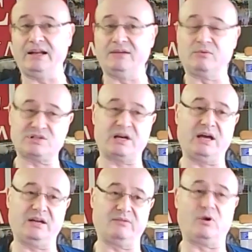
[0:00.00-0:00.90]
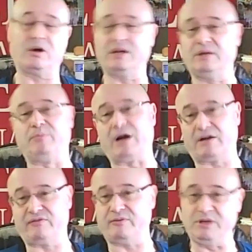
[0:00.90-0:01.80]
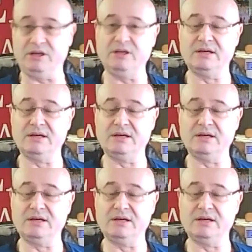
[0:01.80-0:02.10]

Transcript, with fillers: it was kind of walking apart for me.